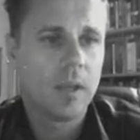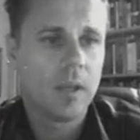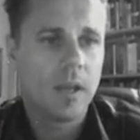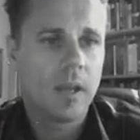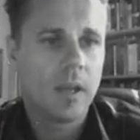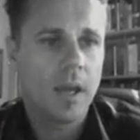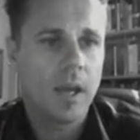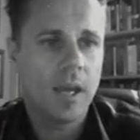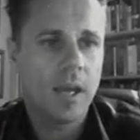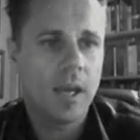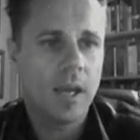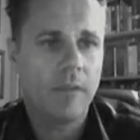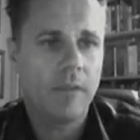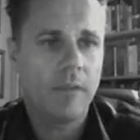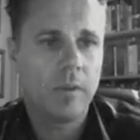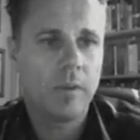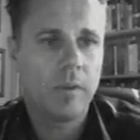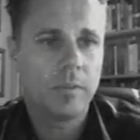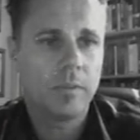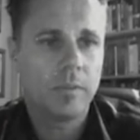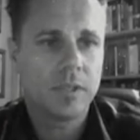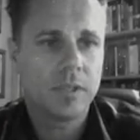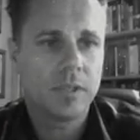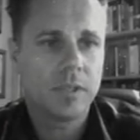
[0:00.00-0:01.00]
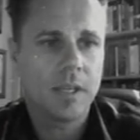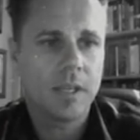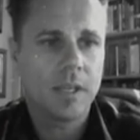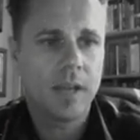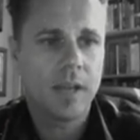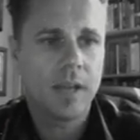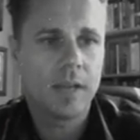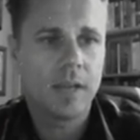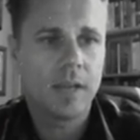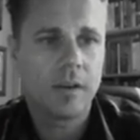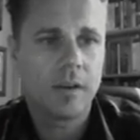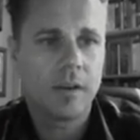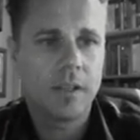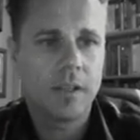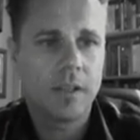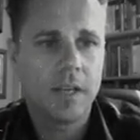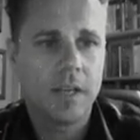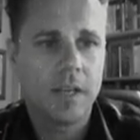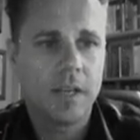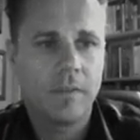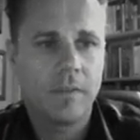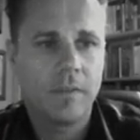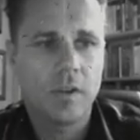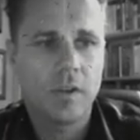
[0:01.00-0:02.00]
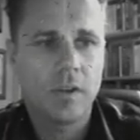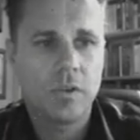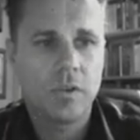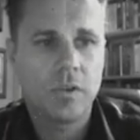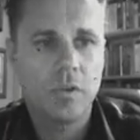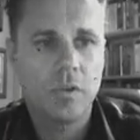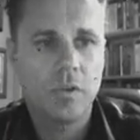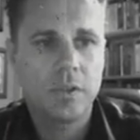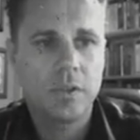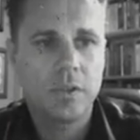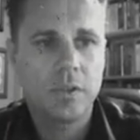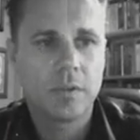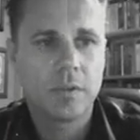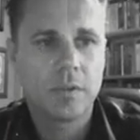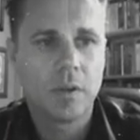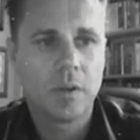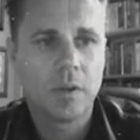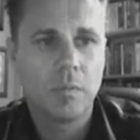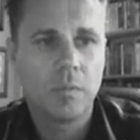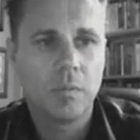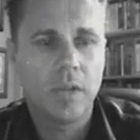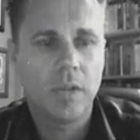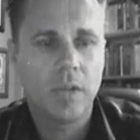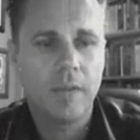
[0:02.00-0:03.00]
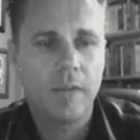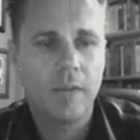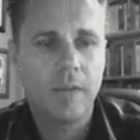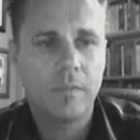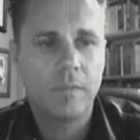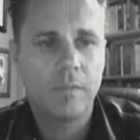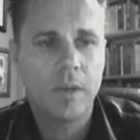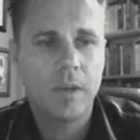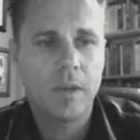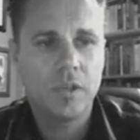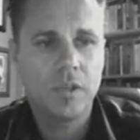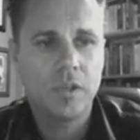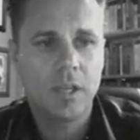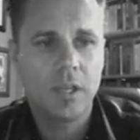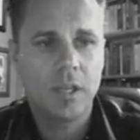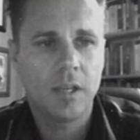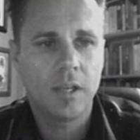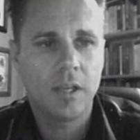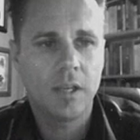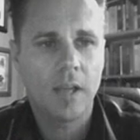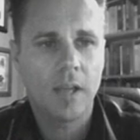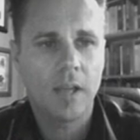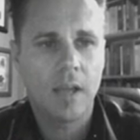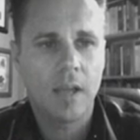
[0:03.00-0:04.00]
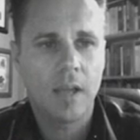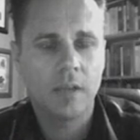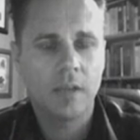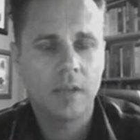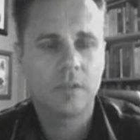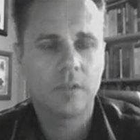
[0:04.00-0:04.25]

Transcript: and everyone will see that identifies who's put that information in and